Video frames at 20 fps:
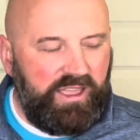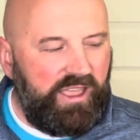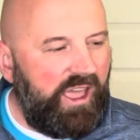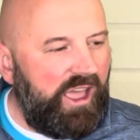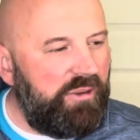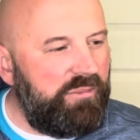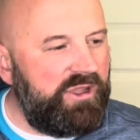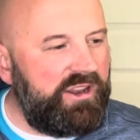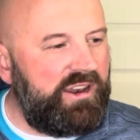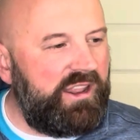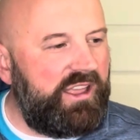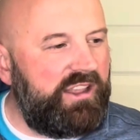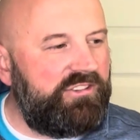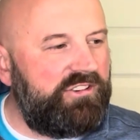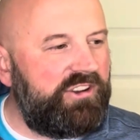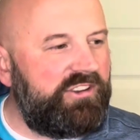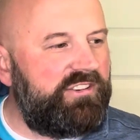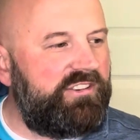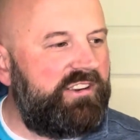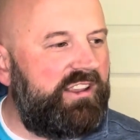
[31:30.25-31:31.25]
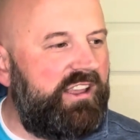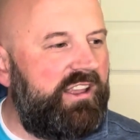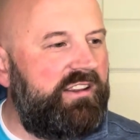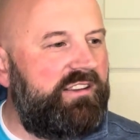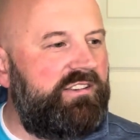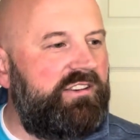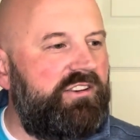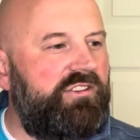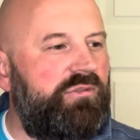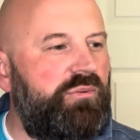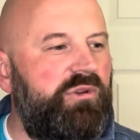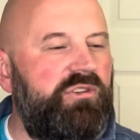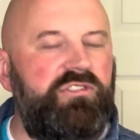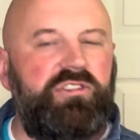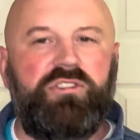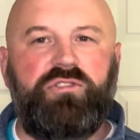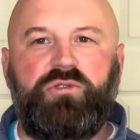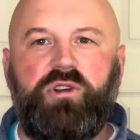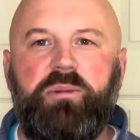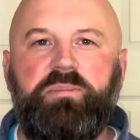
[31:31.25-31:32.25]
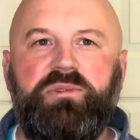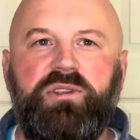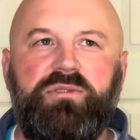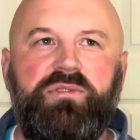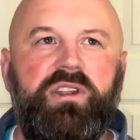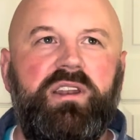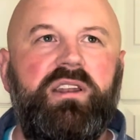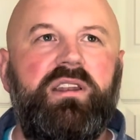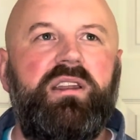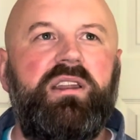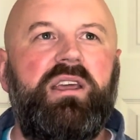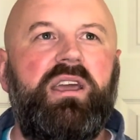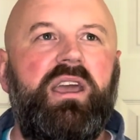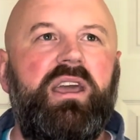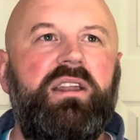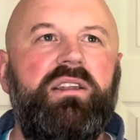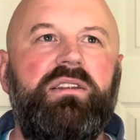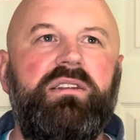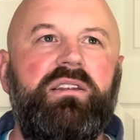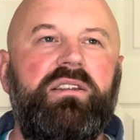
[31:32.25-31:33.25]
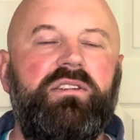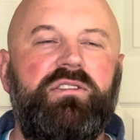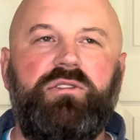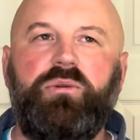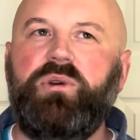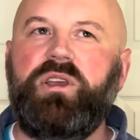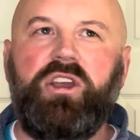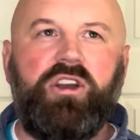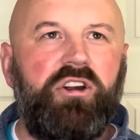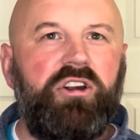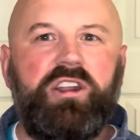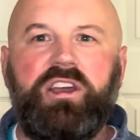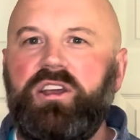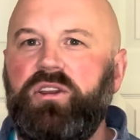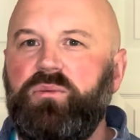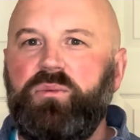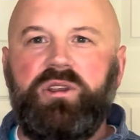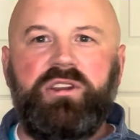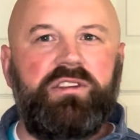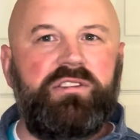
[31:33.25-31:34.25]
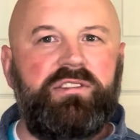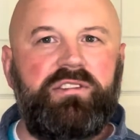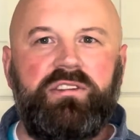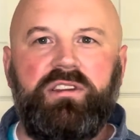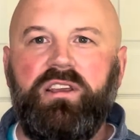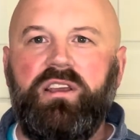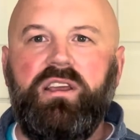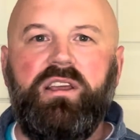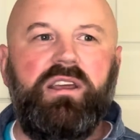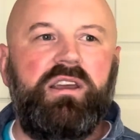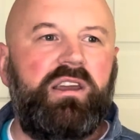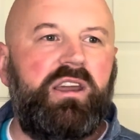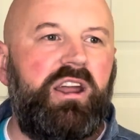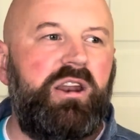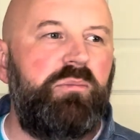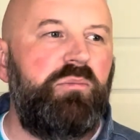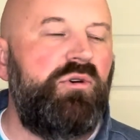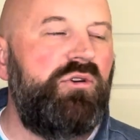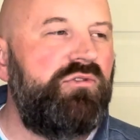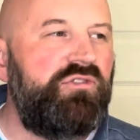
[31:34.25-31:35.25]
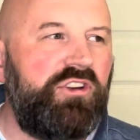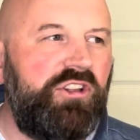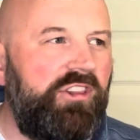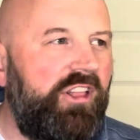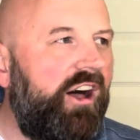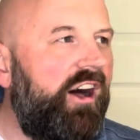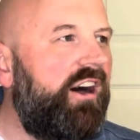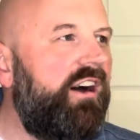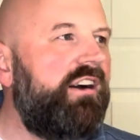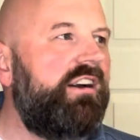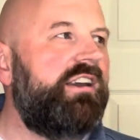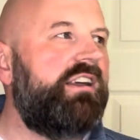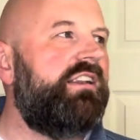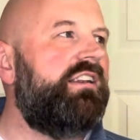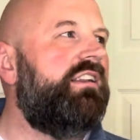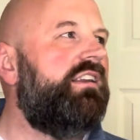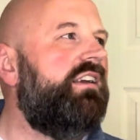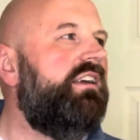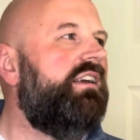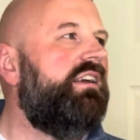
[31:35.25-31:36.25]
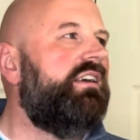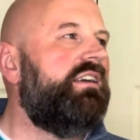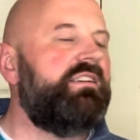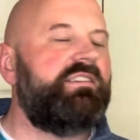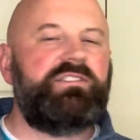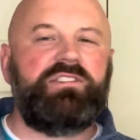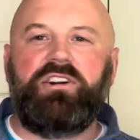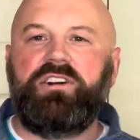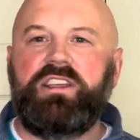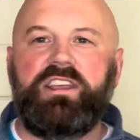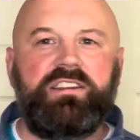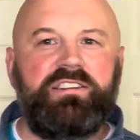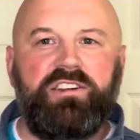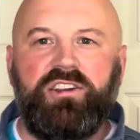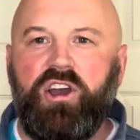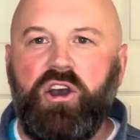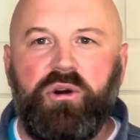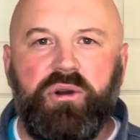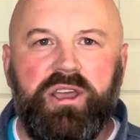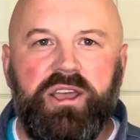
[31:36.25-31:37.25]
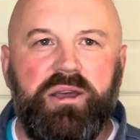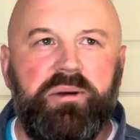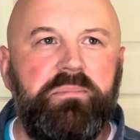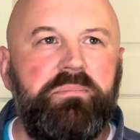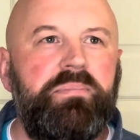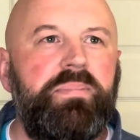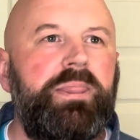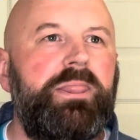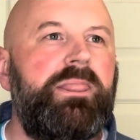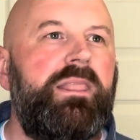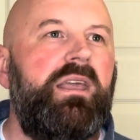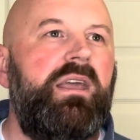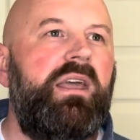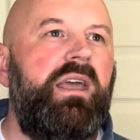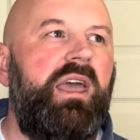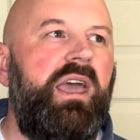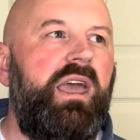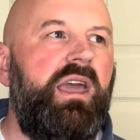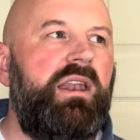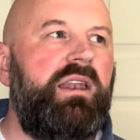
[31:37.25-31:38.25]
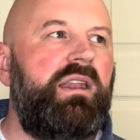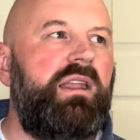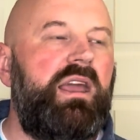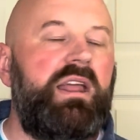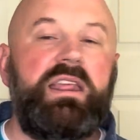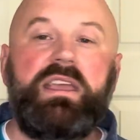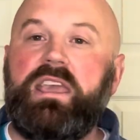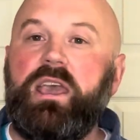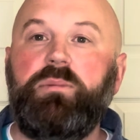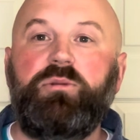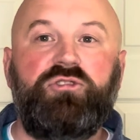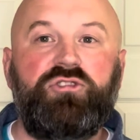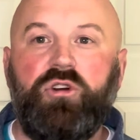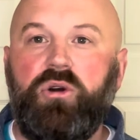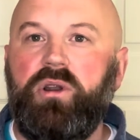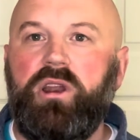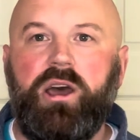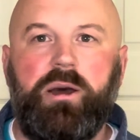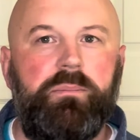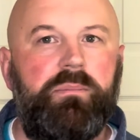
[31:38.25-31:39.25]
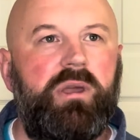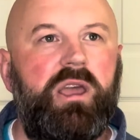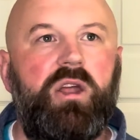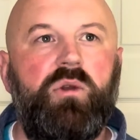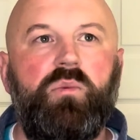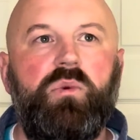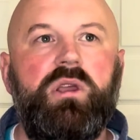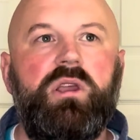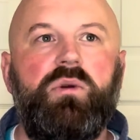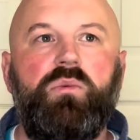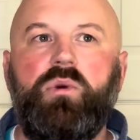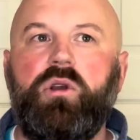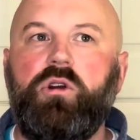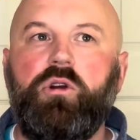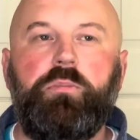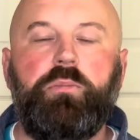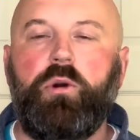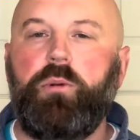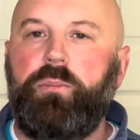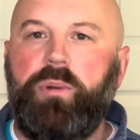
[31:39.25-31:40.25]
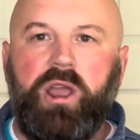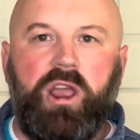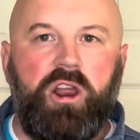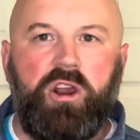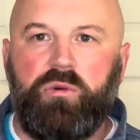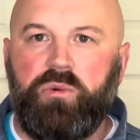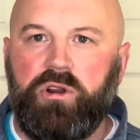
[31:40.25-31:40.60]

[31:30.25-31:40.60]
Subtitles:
I mean, it just was disruptive. And so we heard it and we just kind of moved along and we started to get to know him. And he kept showing up and we were prepared.